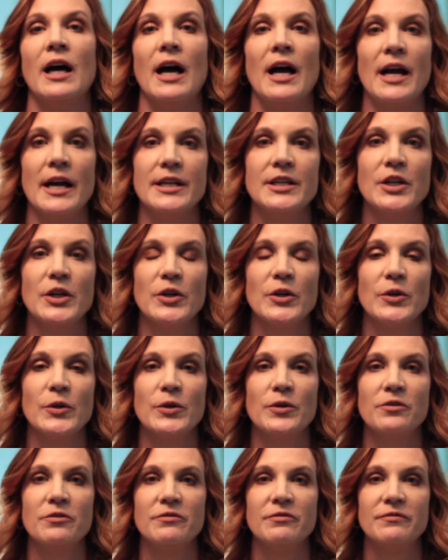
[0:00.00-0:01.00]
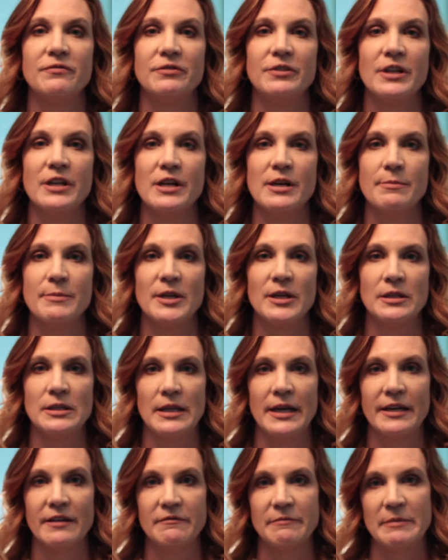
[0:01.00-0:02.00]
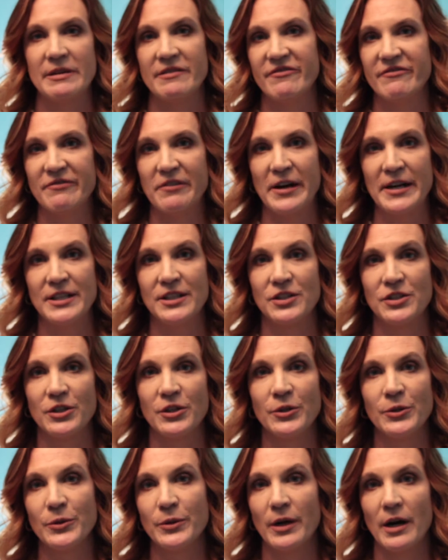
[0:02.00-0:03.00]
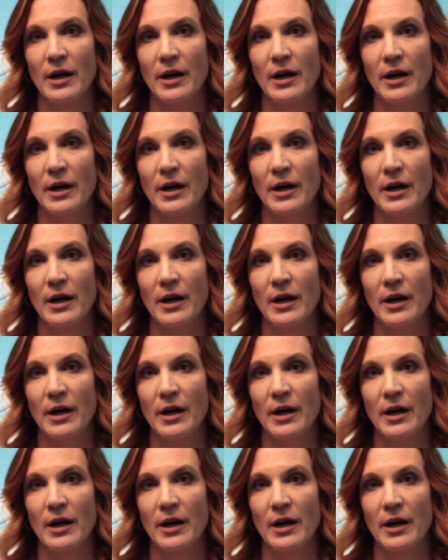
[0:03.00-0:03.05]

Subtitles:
I know from a lot of my friends who